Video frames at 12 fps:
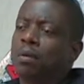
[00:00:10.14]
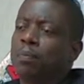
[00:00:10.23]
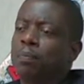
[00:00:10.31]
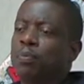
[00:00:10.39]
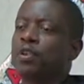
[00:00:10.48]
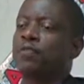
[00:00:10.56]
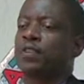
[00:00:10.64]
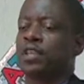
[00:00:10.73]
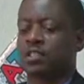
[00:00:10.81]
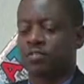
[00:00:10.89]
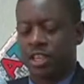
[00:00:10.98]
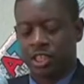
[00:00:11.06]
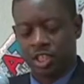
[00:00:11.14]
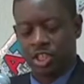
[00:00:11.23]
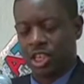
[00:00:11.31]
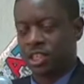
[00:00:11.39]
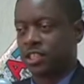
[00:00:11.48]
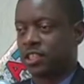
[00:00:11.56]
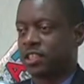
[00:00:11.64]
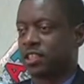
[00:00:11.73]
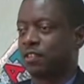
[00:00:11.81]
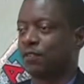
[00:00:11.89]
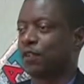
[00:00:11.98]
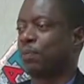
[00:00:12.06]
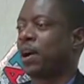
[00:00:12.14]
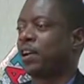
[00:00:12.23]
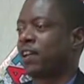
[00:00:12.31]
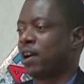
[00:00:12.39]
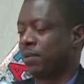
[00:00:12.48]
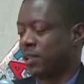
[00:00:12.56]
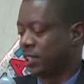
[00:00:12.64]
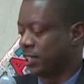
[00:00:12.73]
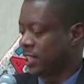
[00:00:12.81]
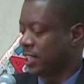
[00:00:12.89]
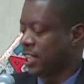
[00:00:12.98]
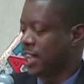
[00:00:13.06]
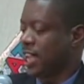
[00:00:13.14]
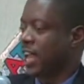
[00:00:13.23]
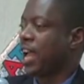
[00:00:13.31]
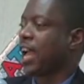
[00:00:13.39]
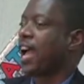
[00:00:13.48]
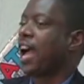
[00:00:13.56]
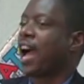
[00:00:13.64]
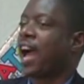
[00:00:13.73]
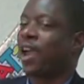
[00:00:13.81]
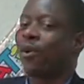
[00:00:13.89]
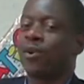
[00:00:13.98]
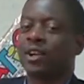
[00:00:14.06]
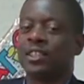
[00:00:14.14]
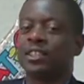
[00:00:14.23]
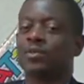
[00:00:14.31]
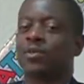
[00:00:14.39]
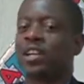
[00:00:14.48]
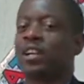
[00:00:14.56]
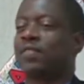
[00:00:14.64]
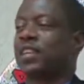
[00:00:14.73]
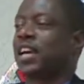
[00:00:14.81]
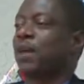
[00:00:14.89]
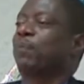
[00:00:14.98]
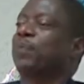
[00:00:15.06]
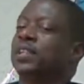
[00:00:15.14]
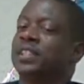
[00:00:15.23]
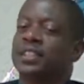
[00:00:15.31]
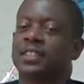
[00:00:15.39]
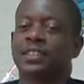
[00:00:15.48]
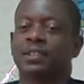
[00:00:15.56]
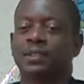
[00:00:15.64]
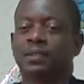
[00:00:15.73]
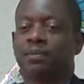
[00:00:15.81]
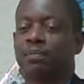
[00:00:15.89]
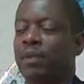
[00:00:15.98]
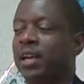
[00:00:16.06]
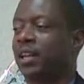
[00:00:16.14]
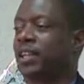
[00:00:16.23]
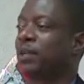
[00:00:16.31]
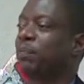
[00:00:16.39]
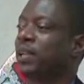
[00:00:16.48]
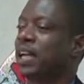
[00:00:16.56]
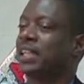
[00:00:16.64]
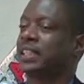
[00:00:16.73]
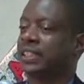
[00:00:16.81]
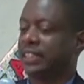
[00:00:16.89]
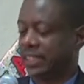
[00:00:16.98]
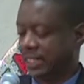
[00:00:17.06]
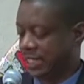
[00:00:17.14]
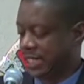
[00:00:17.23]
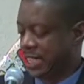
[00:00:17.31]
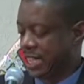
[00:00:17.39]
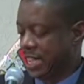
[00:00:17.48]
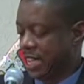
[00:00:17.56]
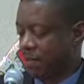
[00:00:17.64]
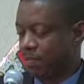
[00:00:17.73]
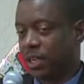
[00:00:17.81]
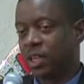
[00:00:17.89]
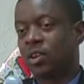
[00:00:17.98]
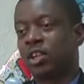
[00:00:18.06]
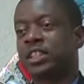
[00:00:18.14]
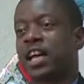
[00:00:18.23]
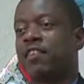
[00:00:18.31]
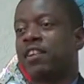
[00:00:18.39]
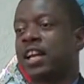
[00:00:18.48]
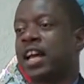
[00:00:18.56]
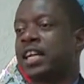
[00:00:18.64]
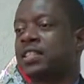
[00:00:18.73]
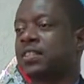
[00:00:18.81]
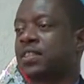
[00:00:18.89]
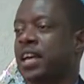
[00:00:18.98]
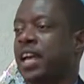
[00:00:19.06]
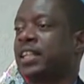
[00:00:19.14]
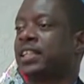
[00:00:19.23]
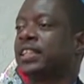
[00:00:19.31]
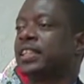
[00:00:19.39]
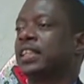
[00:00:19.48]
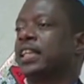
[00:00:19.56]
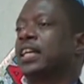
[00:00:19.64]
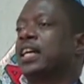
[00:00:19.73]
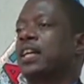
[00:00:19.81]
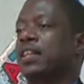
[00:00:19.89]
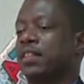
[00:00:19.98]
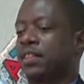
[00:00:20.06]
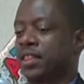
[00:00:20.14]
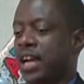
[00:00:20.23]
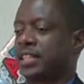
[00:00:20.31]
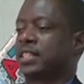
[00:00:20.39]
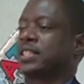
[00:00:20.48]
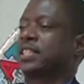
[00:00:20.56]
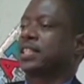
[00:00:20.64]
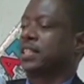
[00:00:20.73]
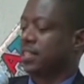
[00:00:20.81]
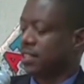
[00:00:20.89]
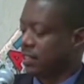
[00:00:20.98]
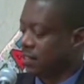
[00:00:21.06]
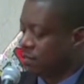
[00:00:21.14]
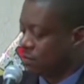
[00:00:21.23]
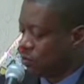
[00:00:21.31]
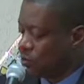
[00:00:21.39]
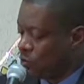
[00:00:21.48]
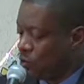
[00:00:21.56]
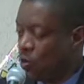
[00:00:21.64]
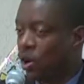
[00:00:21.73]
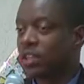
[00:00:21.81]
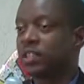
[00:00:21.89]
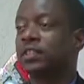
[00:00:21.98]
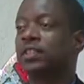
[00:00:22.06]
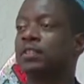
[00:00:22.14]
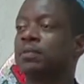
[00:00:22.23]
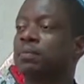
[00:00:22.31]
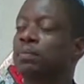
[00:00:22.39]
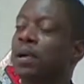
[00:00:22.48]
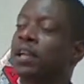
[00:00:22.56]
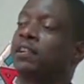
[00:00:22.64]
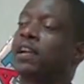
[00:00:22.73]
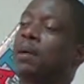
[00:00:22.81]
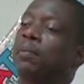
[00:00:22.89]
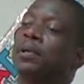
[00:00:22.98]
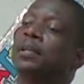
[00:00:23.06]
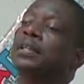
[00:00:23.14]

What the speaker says: previous renditions for Panorama, I was one of the happiest men on the planet. Because I realized then that one Panorama,